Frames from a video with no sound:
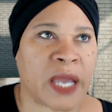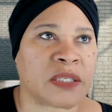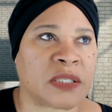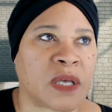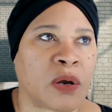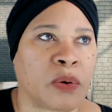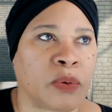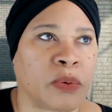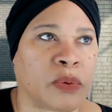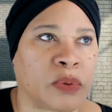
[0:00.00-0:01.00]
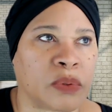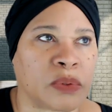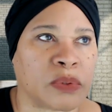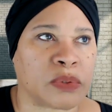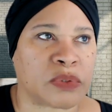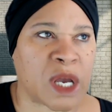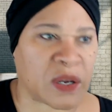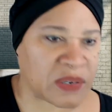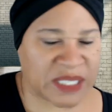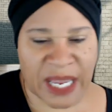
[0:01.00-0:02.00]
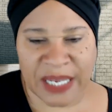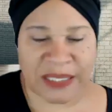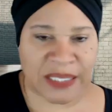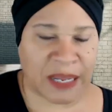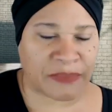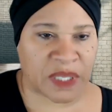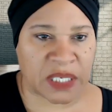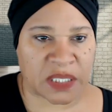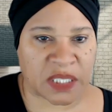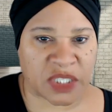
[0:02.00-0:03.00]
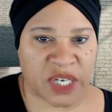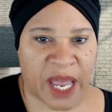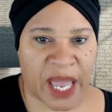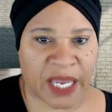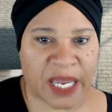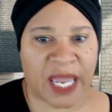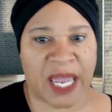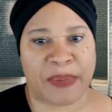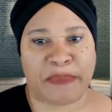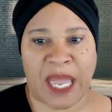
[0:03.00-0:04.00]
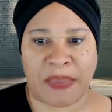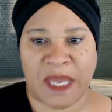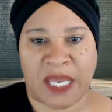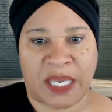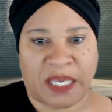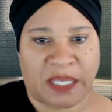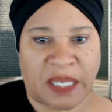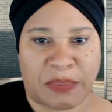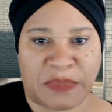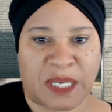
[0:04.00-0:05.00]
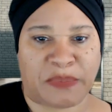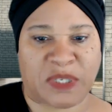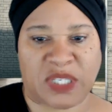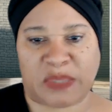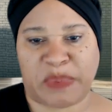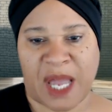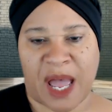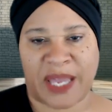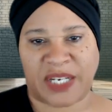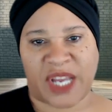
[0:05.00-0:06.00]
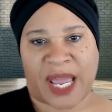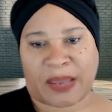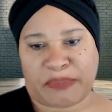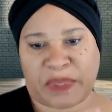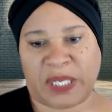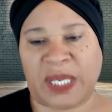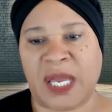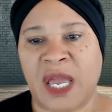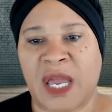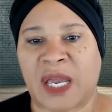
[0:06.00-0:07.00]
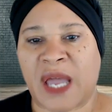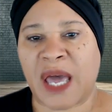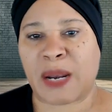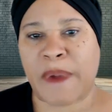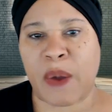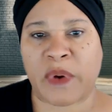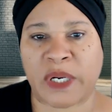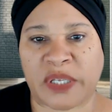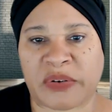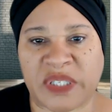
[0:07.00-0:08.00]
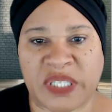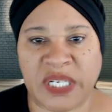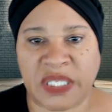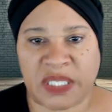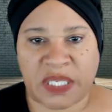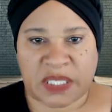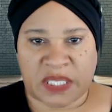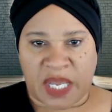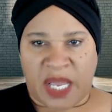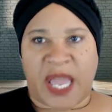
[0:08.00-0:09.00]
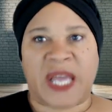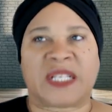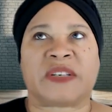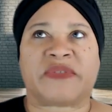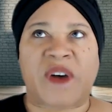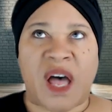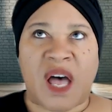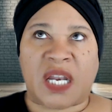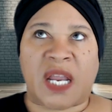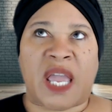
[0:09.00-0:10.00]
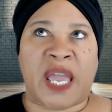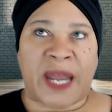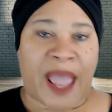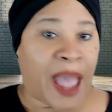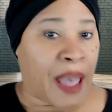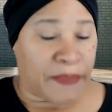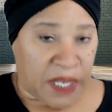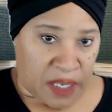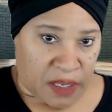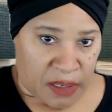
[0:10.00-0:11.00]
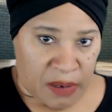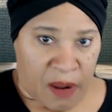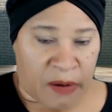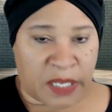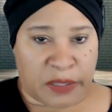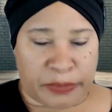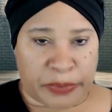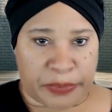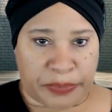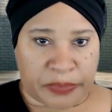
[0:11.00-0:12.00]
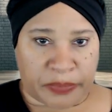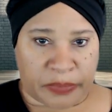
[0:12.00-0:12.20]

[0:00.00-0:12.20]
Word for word: And so Tucker's saying something to Jack, and Mamie comes in, but she's behind Jack and Billy, kind of by one of the credenzas. And Devon and Abby are in the room.